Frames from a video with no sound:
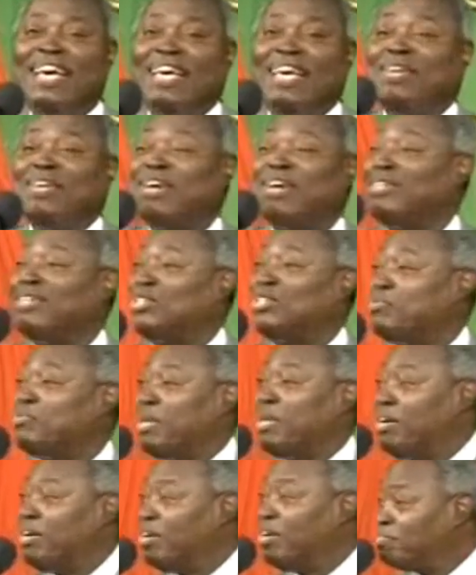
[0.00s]
you are going to
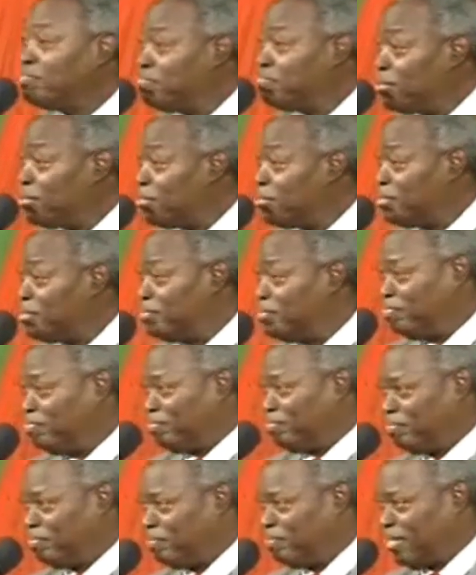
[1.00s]
be humble,
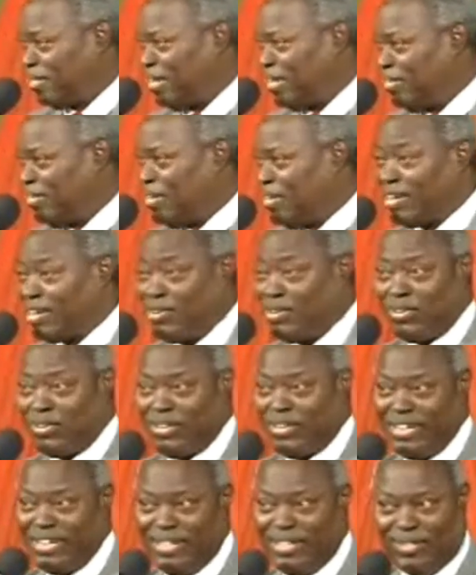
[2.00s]
you are
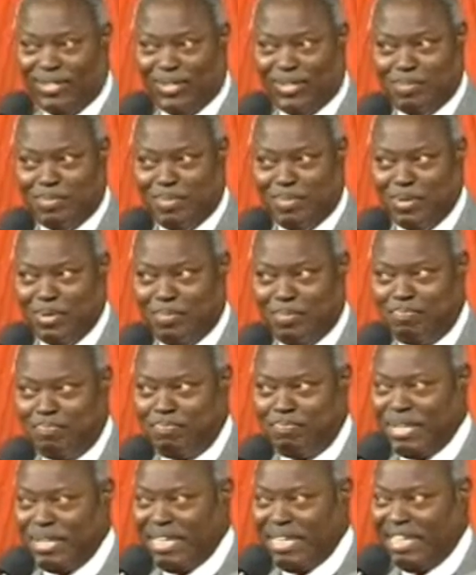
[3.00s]
going to be
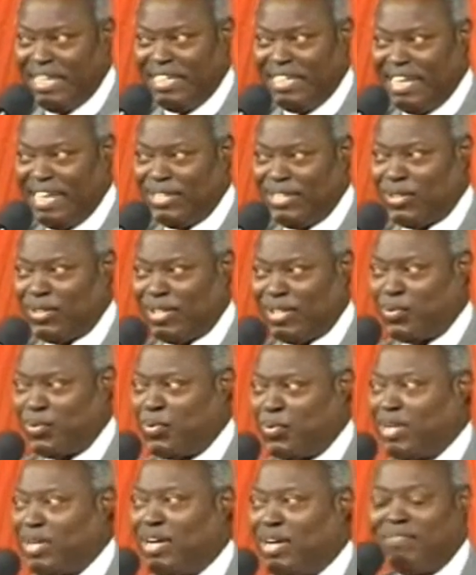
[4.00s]
obedient to the
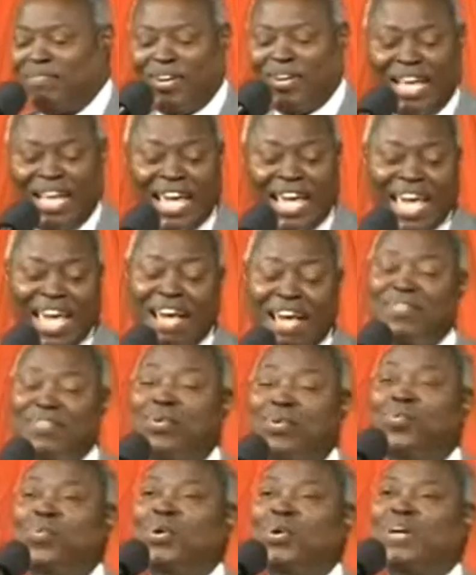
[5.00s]
word of God.
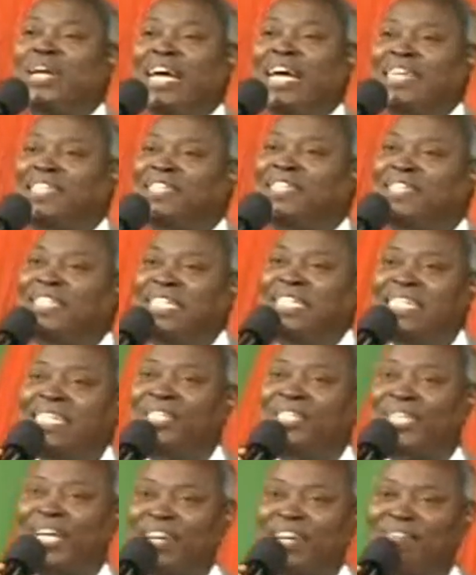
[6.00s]
Every word I
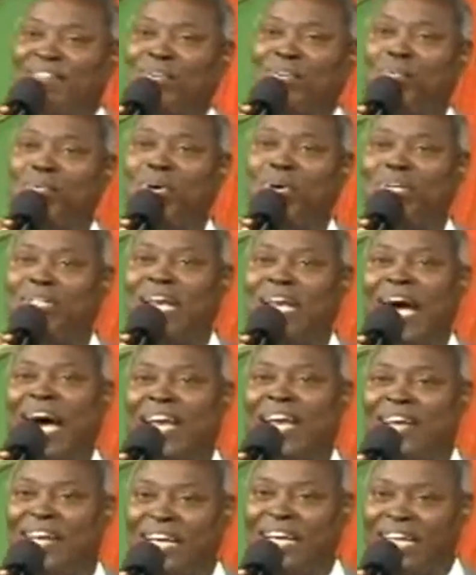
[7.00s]
teach and every word
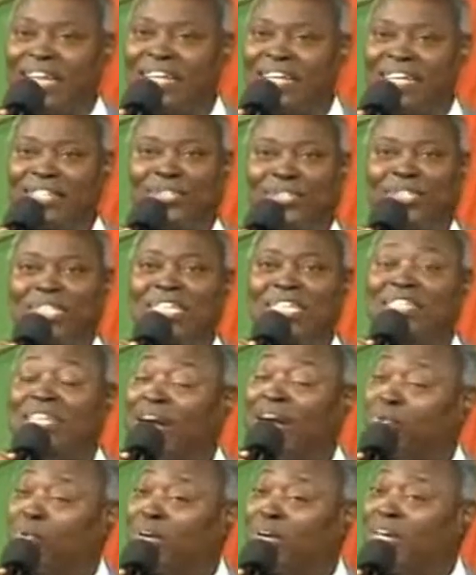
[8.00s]
our leaders teach,
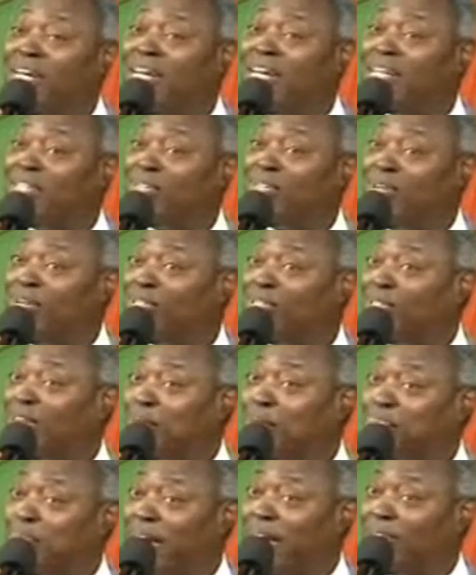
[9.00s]
our coordinators,
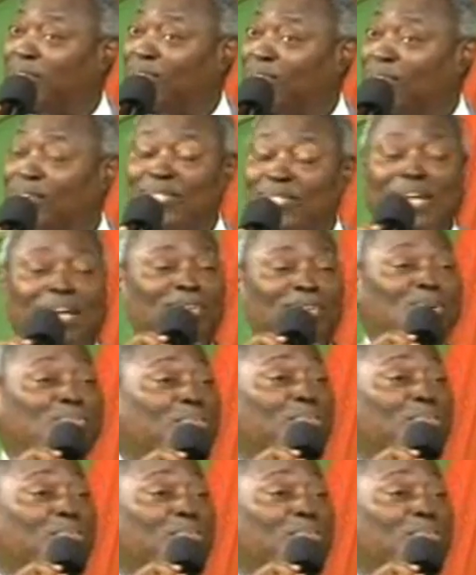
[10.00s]
our pastors, our group